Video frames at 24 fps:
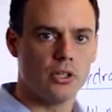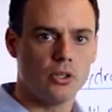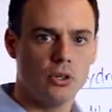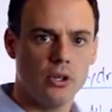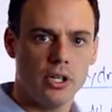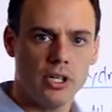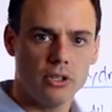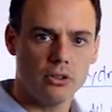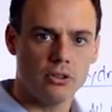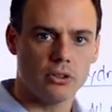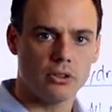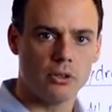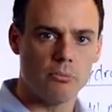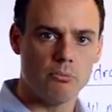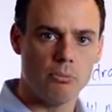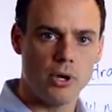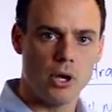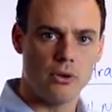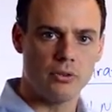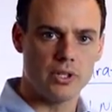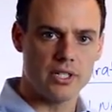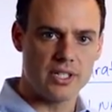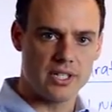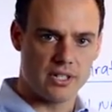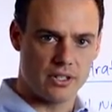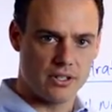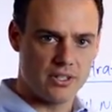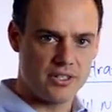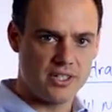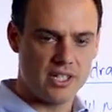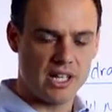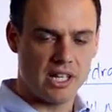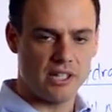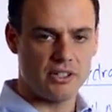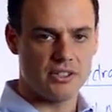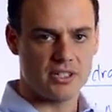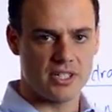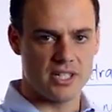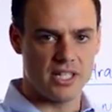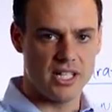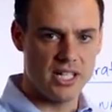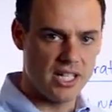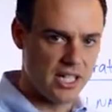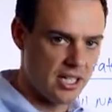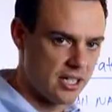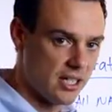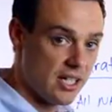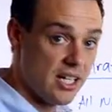critical components that our cells
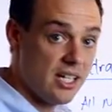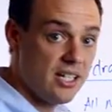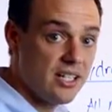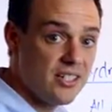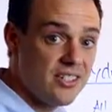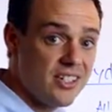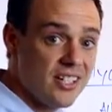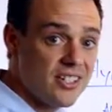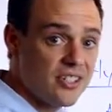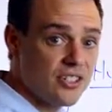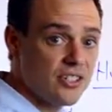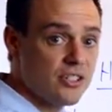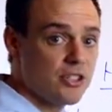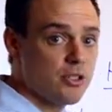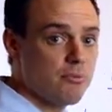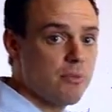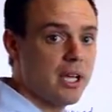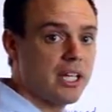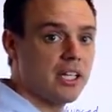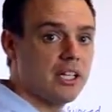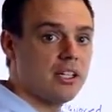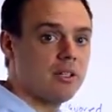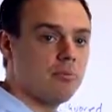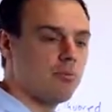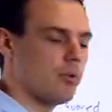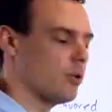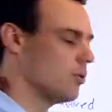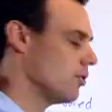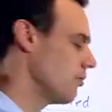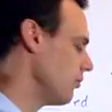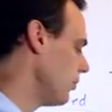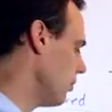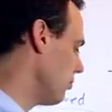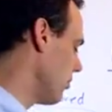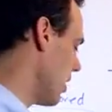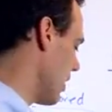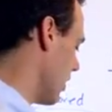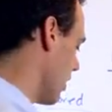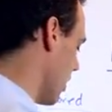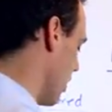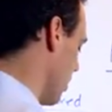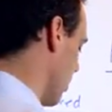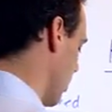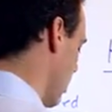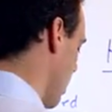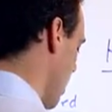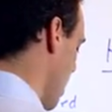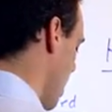need, in addition to making a beautiful red
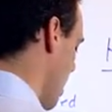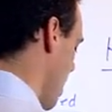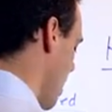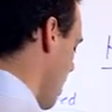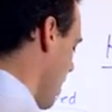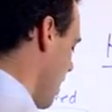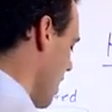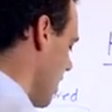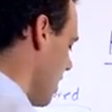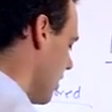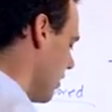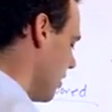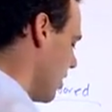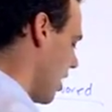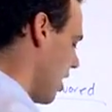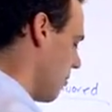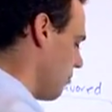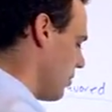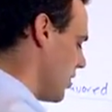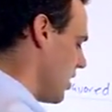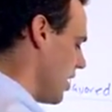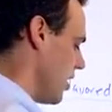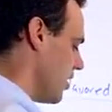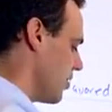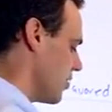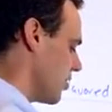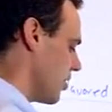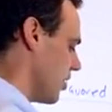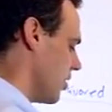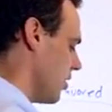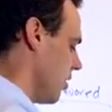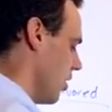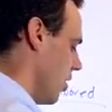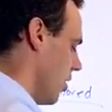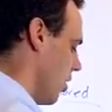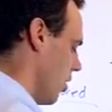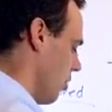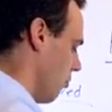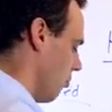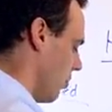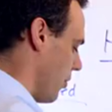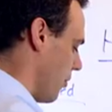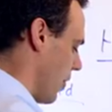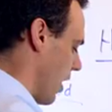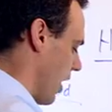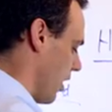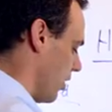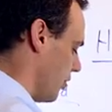color, in combination
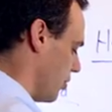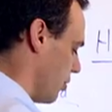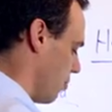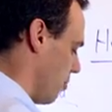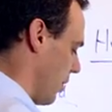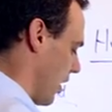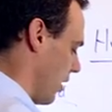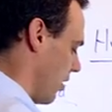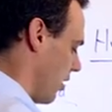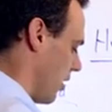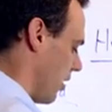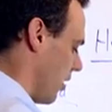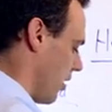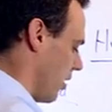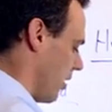with elderberry.